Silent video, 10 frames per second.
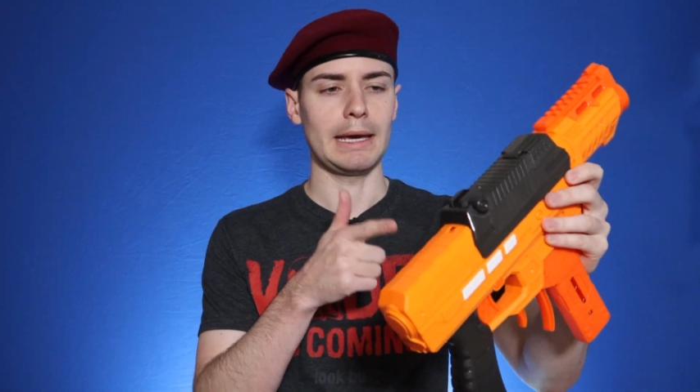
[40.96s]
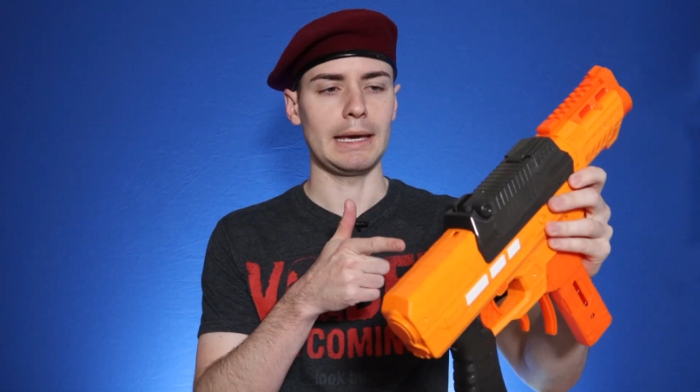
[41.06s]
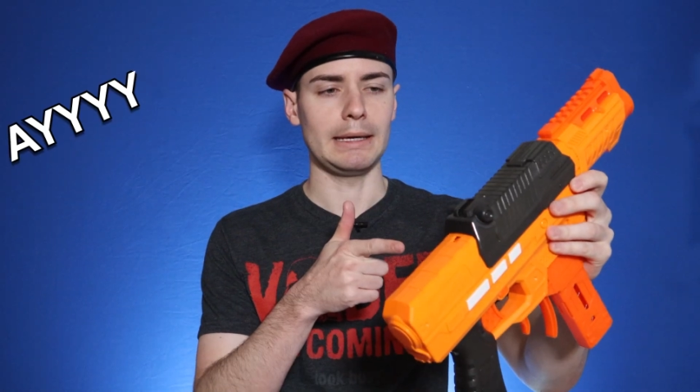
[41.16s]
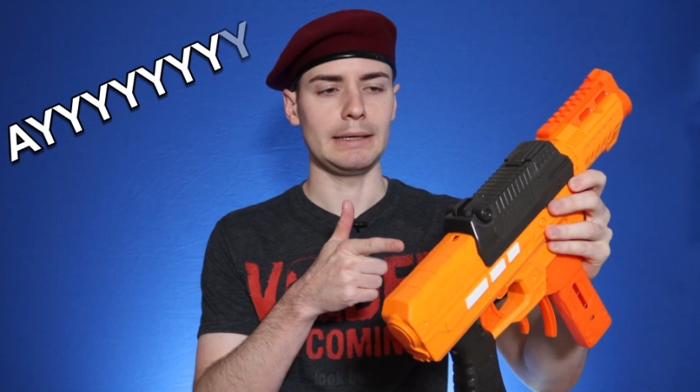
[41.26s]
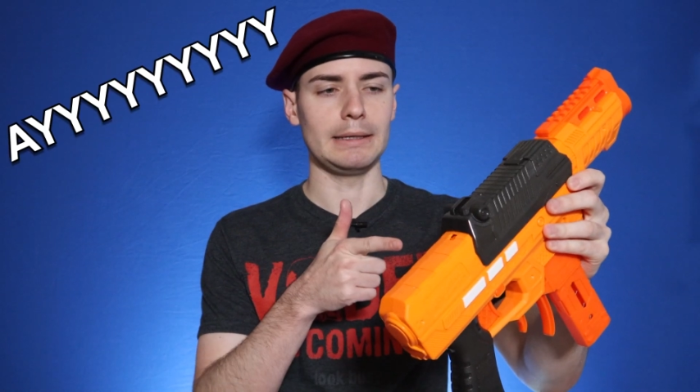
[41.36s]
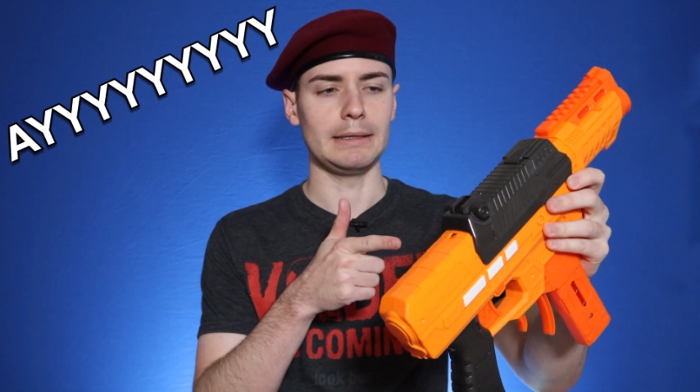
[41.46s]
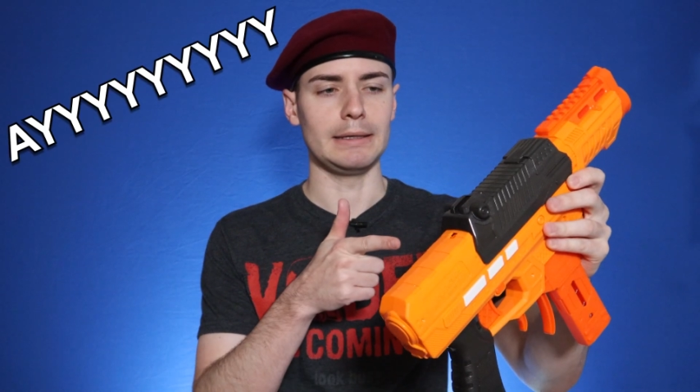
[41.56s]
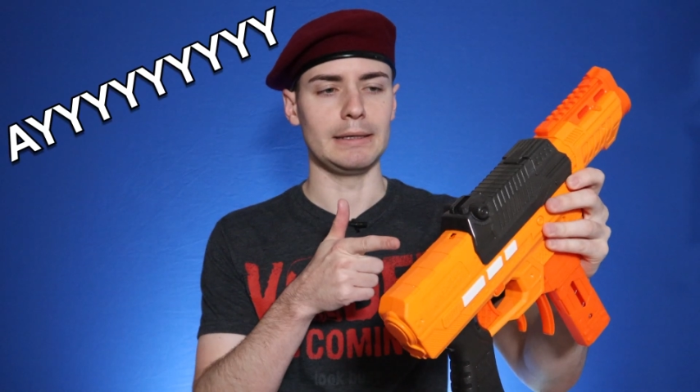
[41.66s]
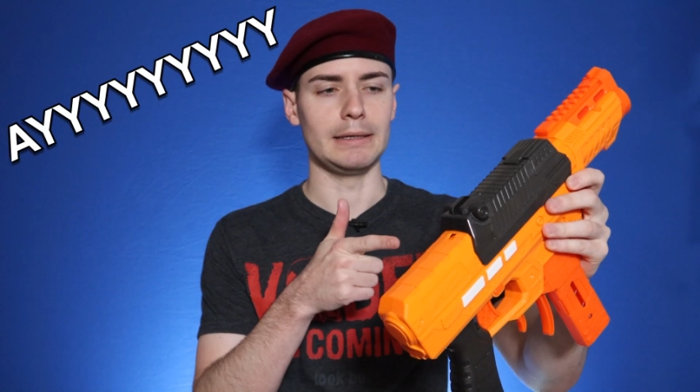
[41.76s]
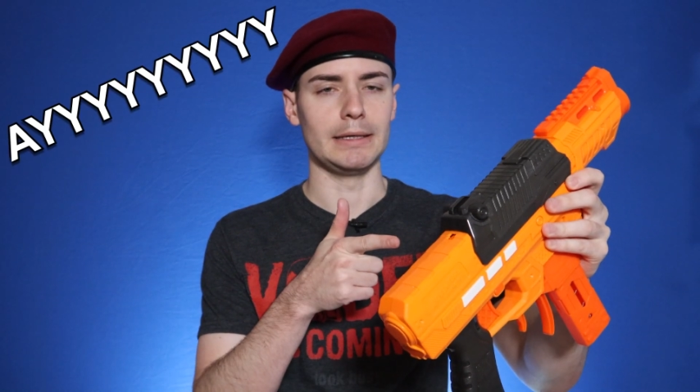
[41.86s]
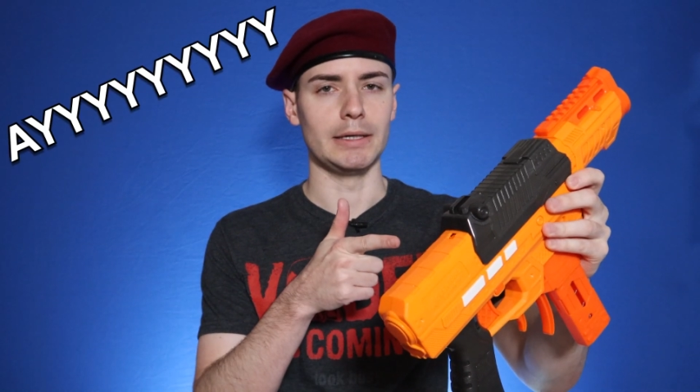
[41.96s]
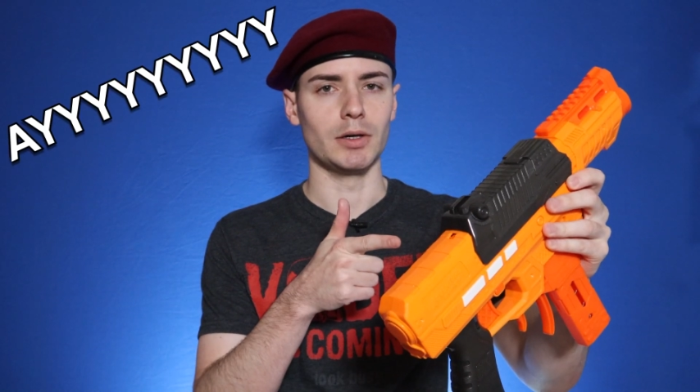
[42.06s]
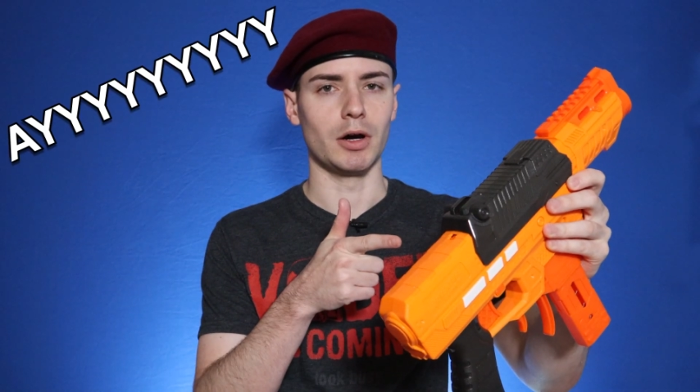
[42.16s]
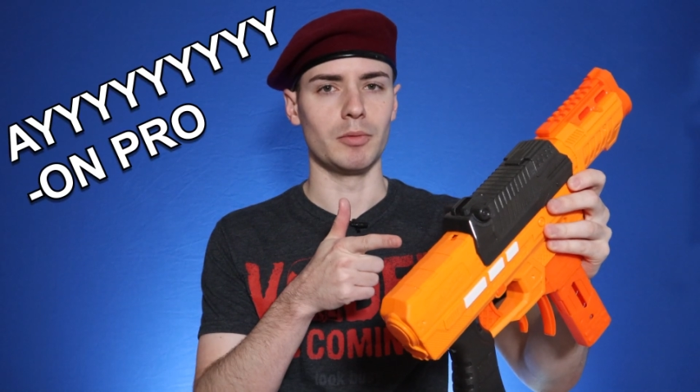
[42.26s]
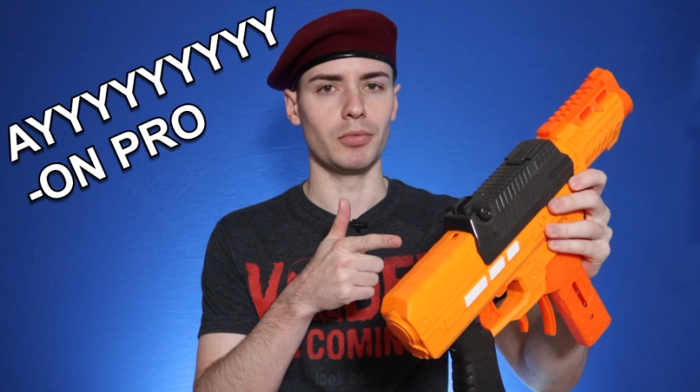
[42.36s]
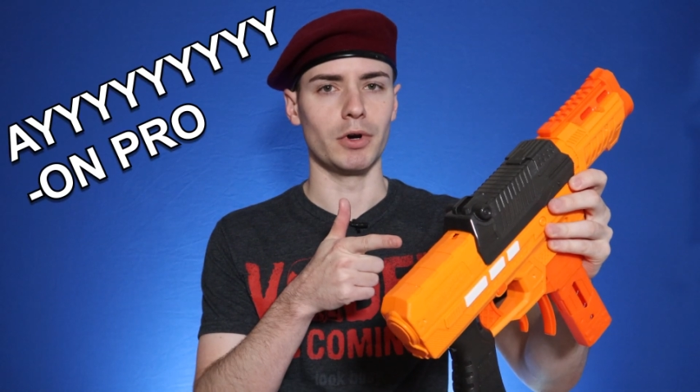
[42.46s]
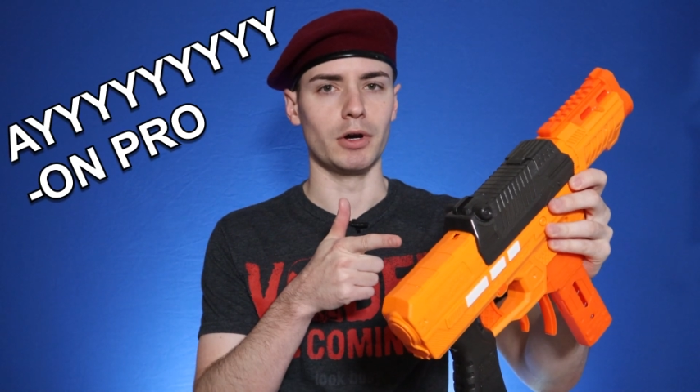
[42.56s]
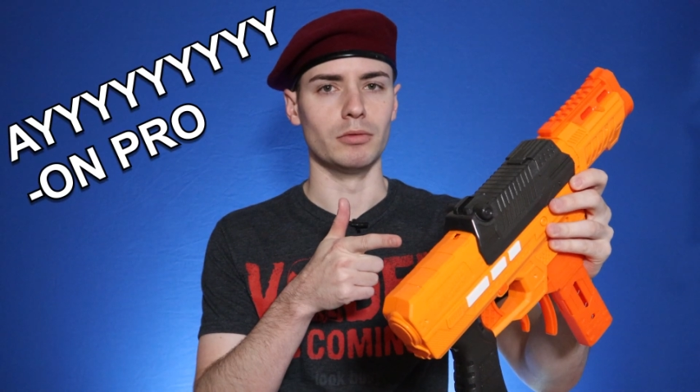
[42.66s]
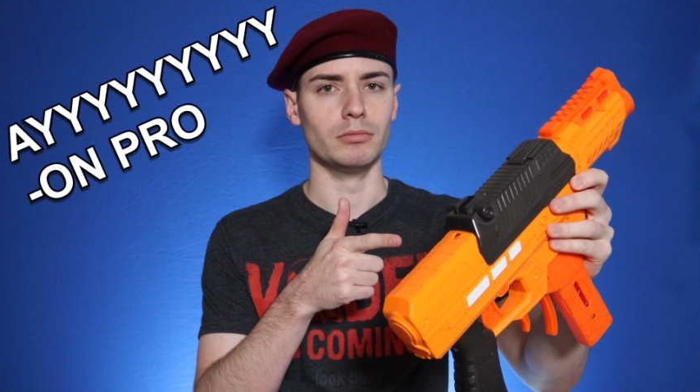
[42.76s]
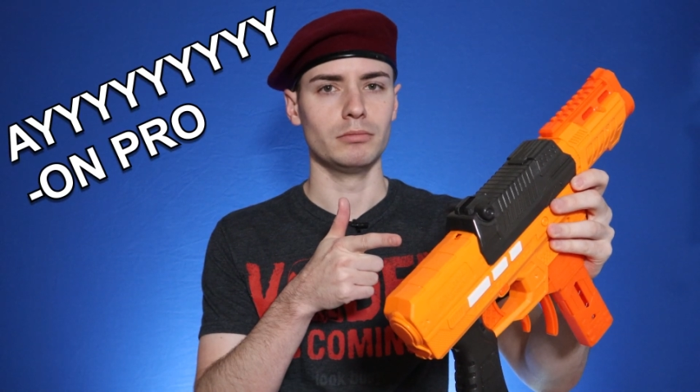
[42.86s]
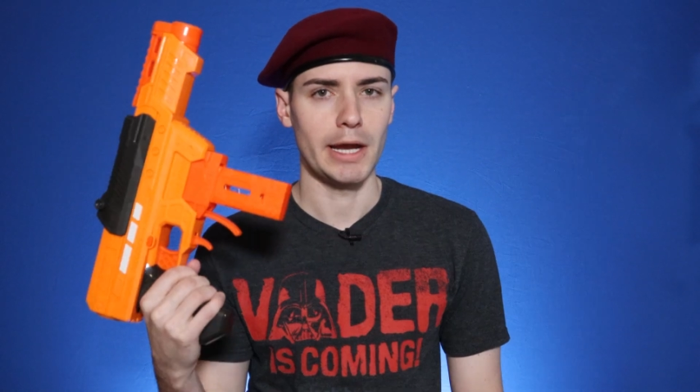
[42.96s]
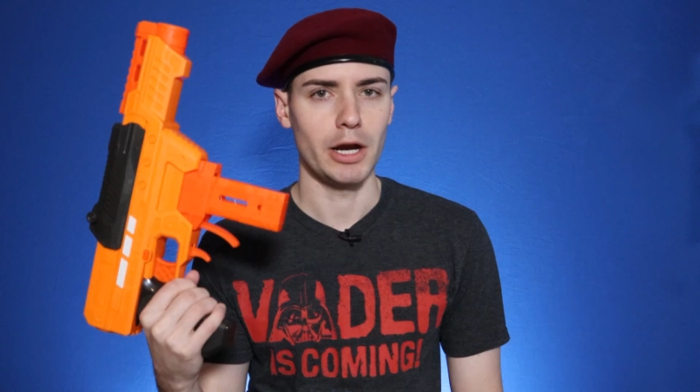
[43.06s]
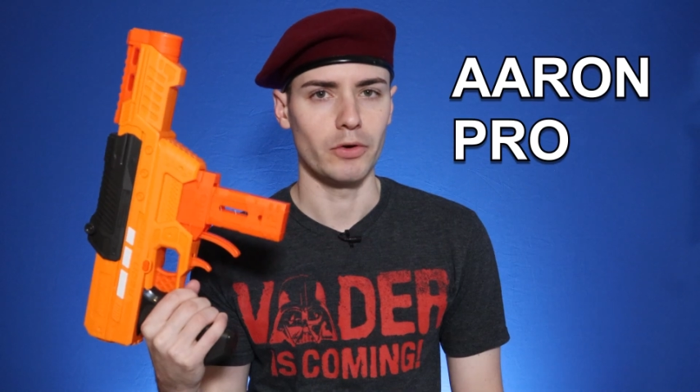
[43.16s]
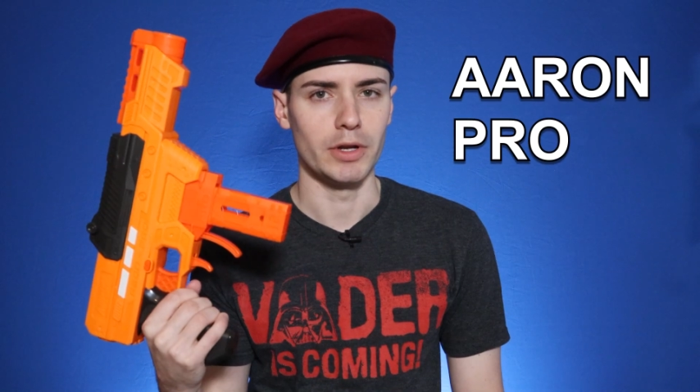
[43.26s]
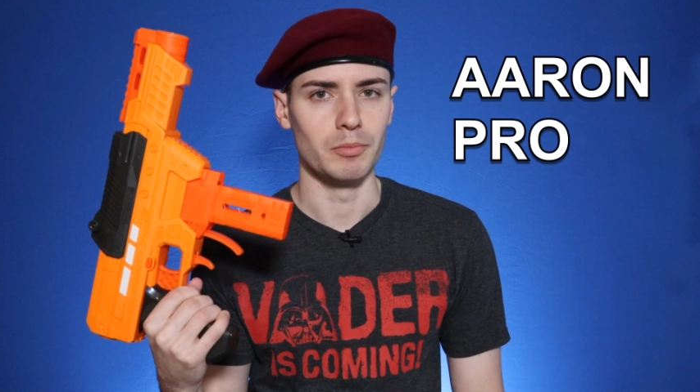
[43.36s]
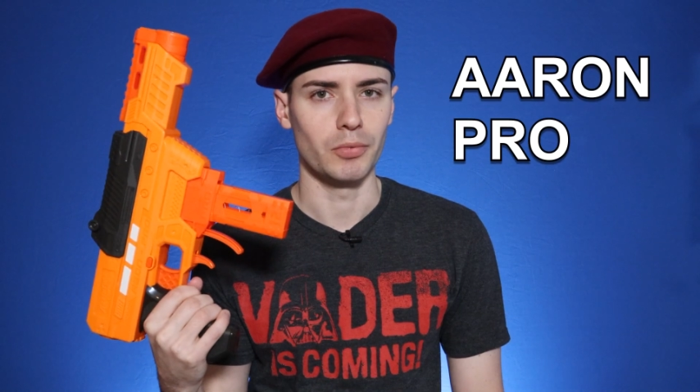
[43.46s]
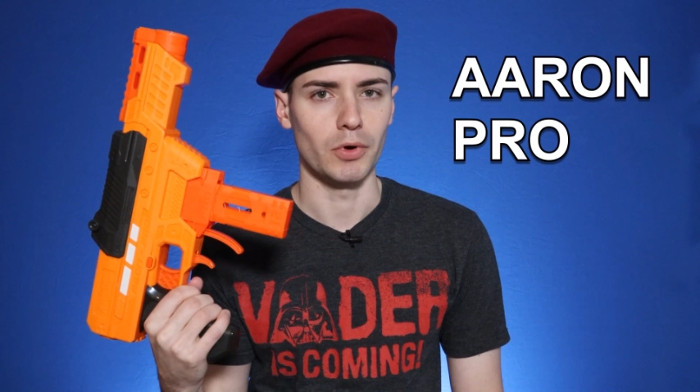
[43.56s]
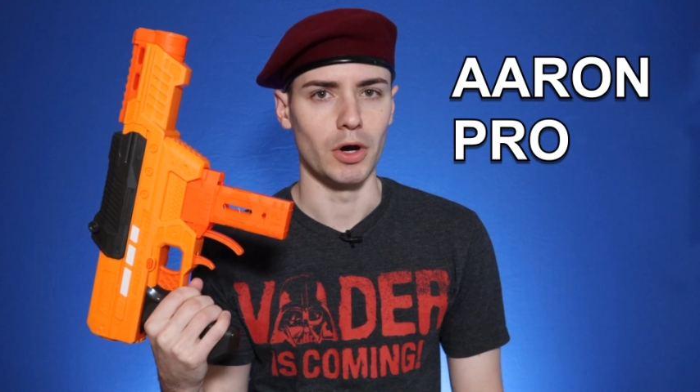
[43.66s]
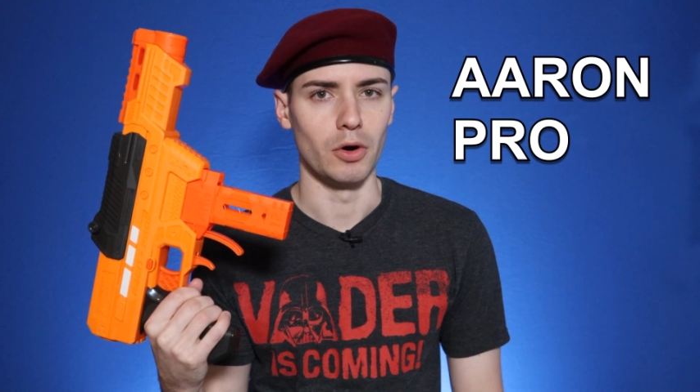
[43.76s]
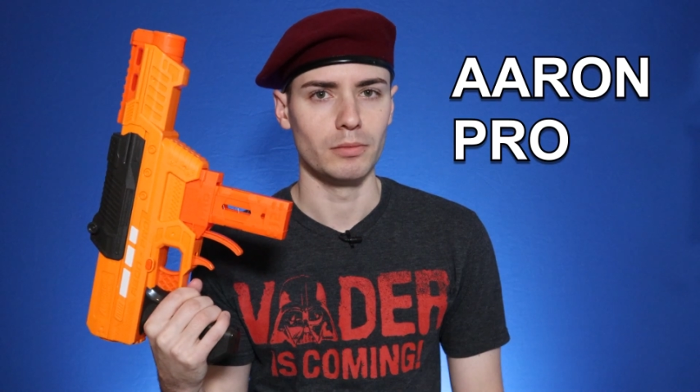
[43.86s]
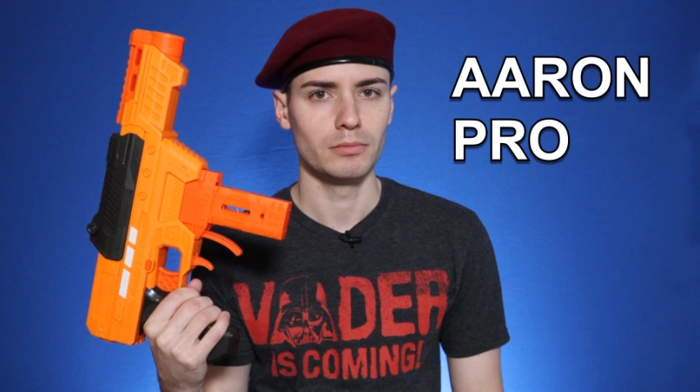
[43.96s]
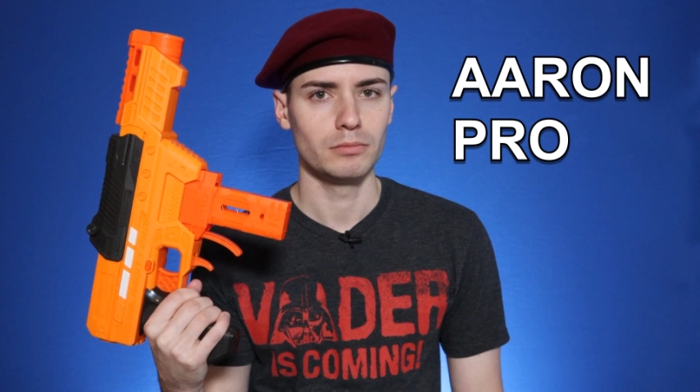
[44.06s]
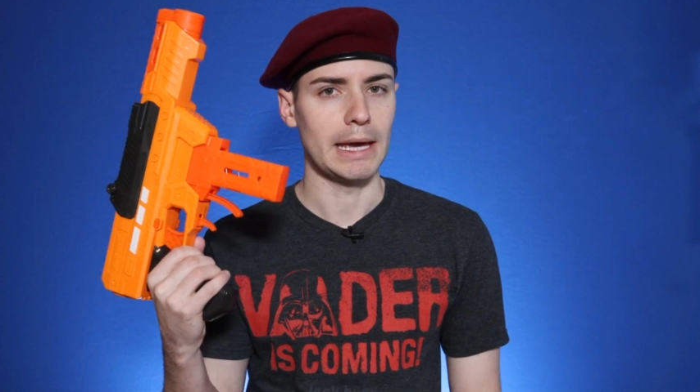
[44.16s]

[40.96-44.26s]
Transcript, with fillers: A on Pro, Aaron Pro,